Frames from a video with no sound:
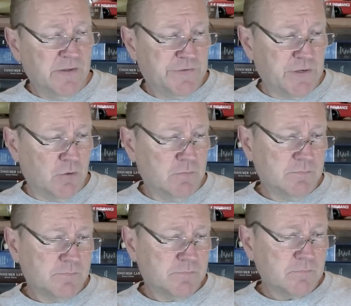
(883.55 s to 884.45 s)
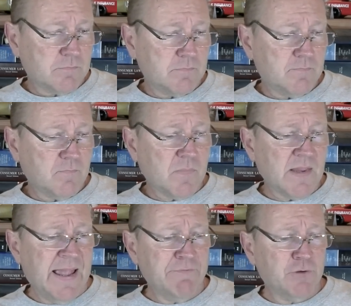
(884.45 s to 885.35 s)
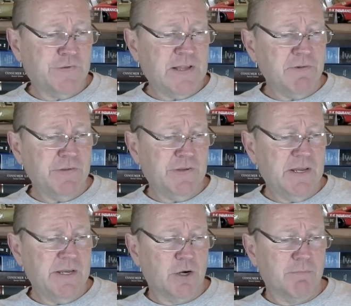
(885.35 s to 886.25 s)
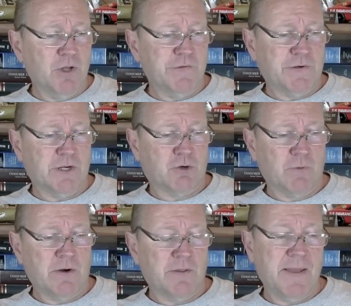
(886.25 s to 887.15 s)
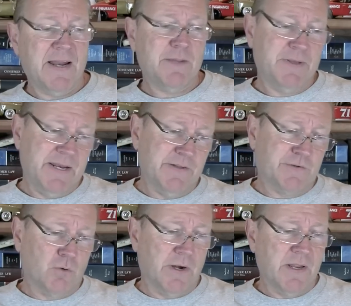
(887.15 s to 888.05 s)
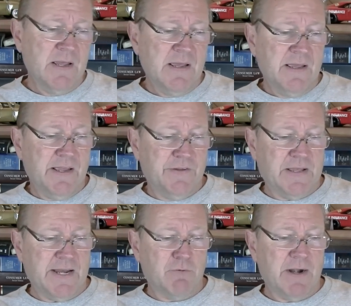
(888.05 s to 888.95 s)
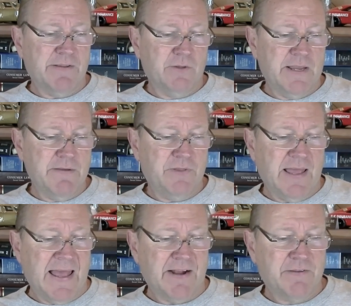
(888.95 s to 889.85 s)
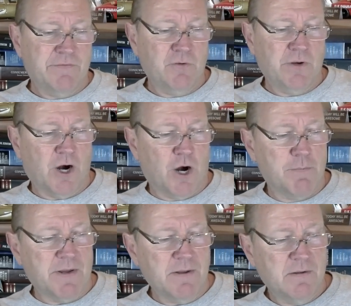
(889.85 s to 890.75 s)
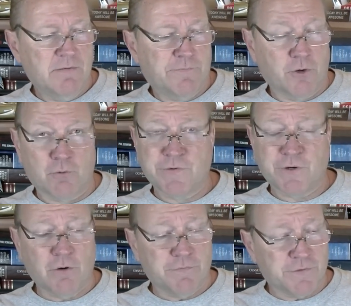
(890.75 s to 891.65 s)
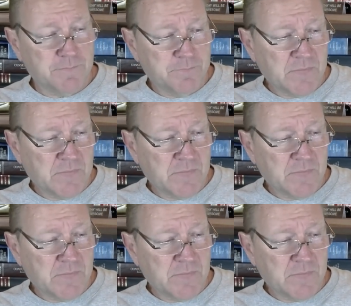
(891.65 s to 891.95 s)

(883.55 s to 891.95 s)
so, after a 17 year military career, the man at the beginning of the story is getting ready to leave the active duty army for the reserves.